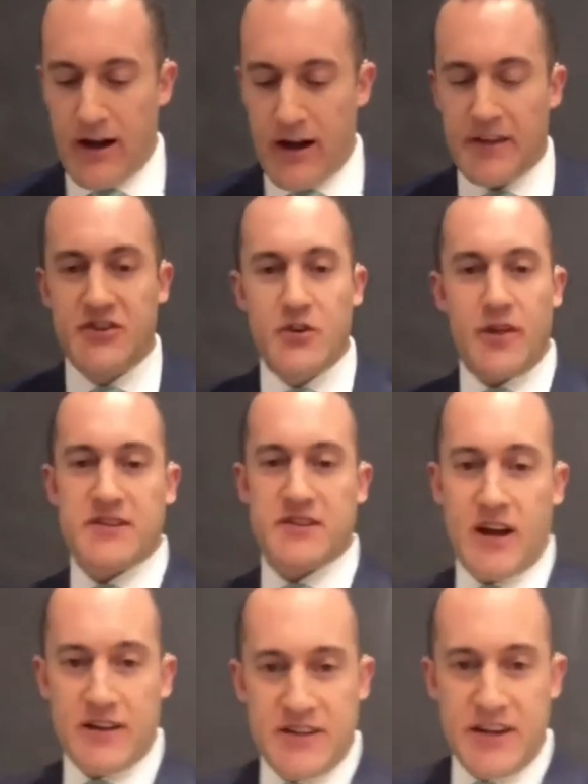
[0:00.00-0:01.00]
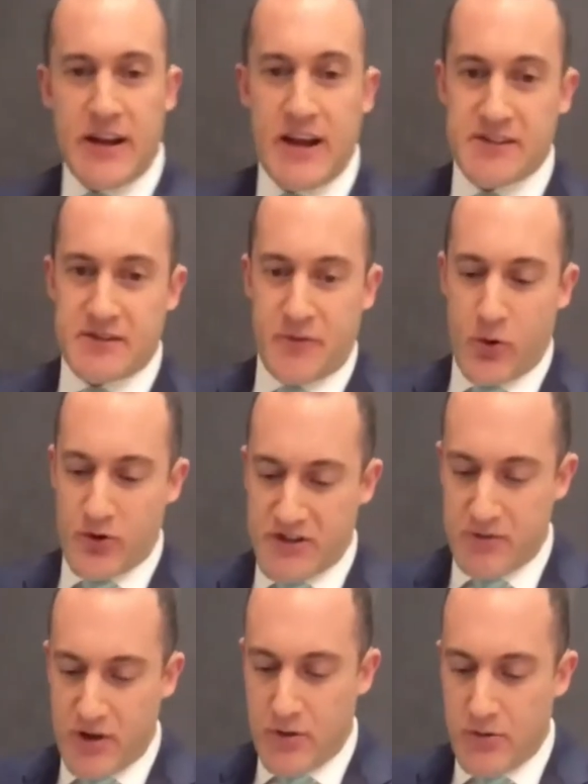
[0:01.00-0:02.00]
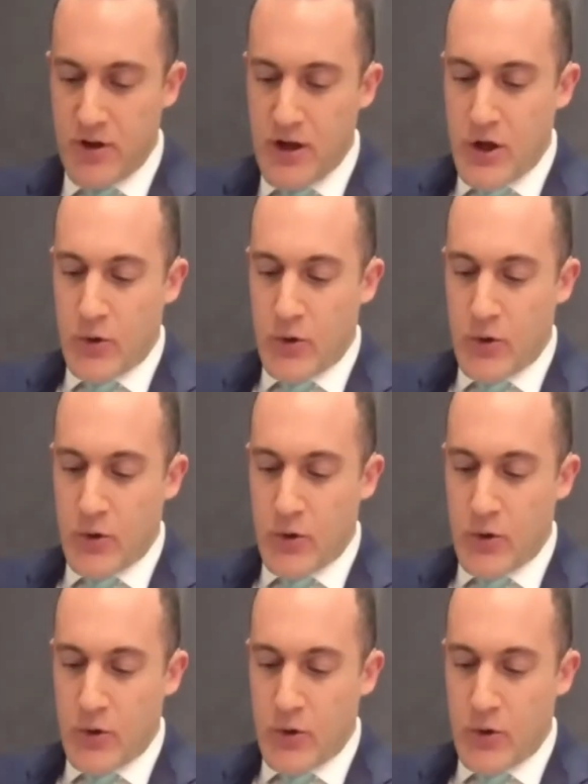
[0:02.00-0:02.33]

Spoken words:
In 2019, as of course you know,